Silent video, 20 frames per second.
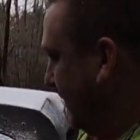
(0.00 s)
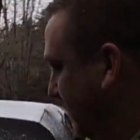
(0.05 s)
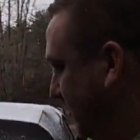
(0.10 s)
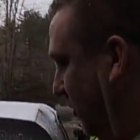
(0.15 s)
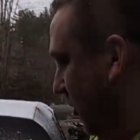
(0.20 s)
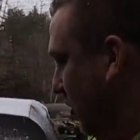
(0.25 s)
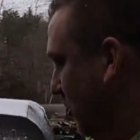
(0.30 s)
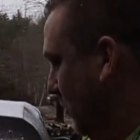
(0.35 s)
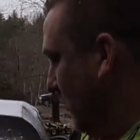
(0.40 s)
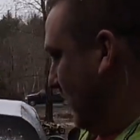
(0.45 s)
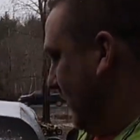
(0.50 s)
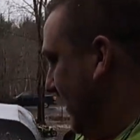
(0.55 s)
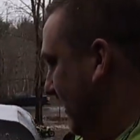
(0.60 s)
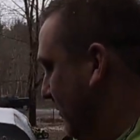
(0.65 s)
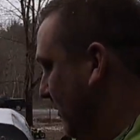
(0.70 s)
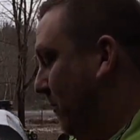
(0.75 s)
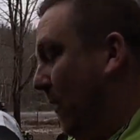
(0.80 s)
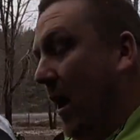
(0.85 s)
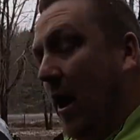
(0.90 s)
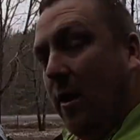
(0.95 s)
so it
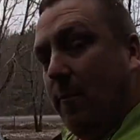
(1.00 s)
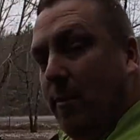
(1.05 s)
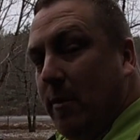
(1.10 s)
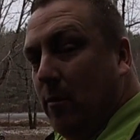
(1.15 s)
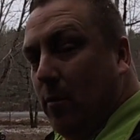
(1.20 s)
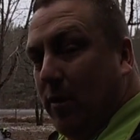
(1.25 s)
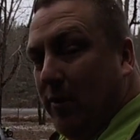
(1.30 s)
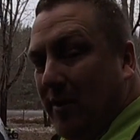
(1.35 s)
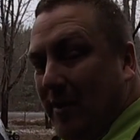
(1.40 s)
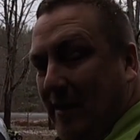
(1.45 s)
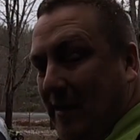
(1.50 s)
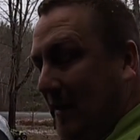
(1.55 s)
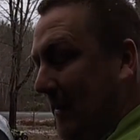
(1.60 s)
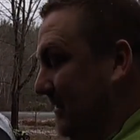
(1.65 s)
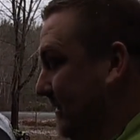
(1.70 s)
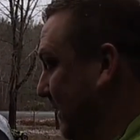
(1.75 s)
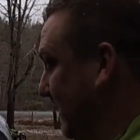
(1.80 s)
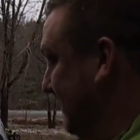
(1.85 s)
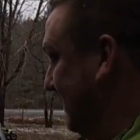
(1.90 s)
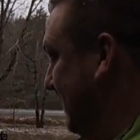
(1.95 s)
would probably be one of the
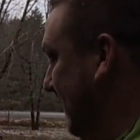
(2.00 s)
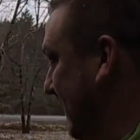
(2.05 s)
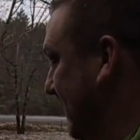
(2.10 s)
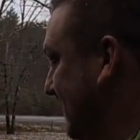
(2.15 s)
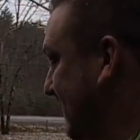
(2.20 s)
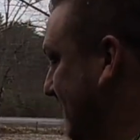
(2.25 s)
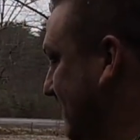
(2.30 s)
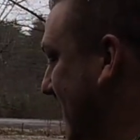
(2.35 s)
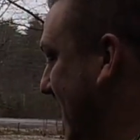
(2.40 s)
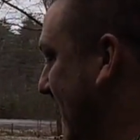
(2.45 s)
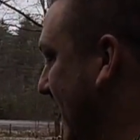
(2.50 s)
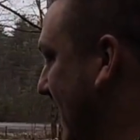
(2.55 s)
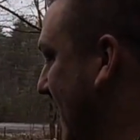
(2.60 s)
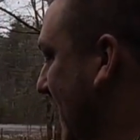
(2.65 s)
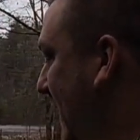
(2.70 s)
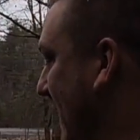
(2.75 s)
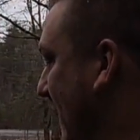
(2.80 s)
easiest things to make